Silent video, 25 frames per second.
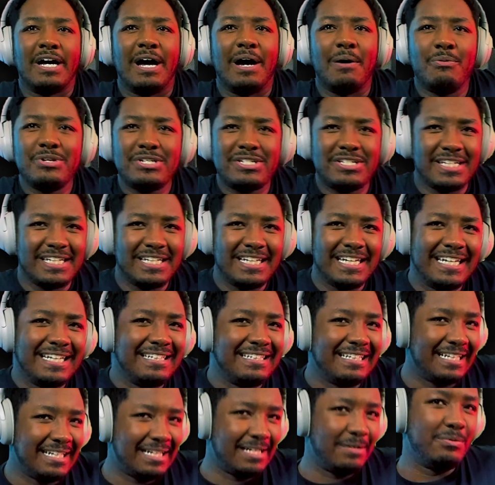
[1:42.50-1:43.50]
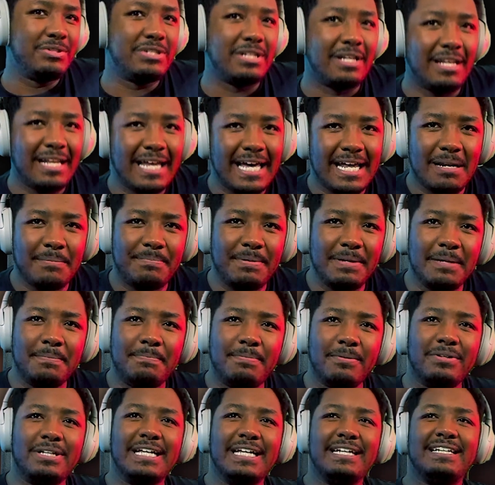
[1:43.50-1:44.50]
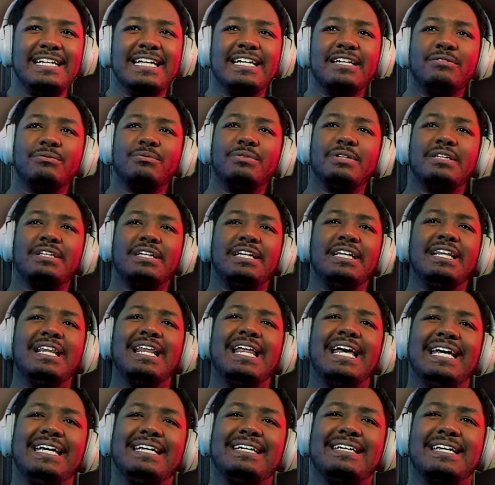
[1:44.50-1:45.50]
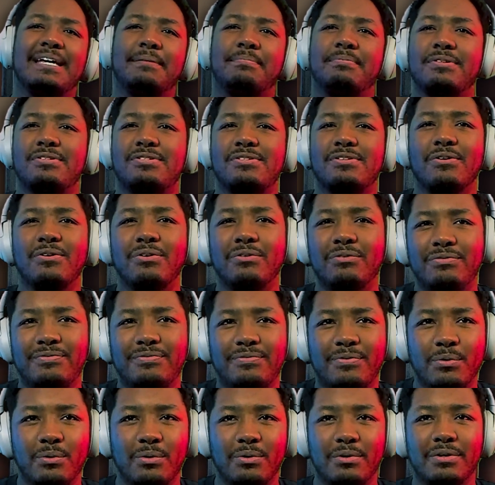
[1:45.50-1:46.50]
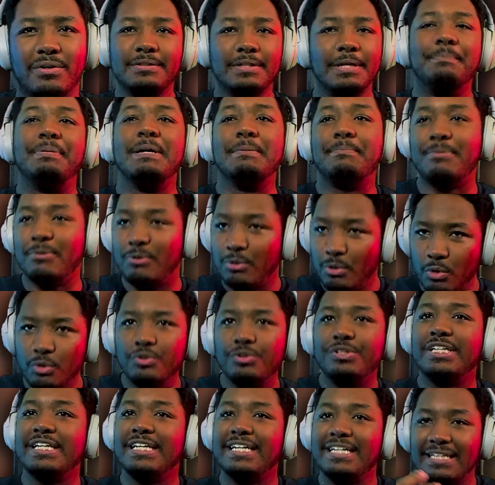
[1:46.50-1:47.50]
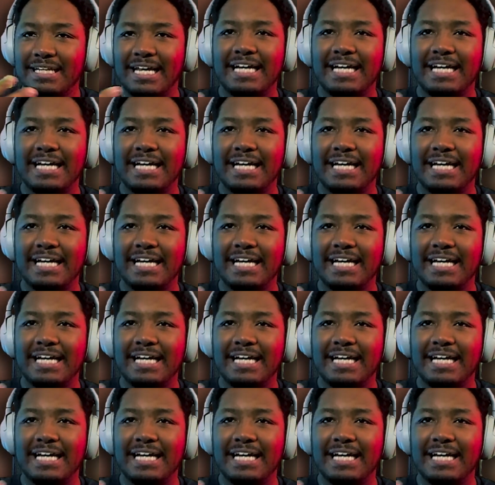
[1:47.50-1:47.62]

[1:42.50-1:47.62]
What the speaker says: I was seeing that there was a lot of people that didn't really like episode 4. The people who did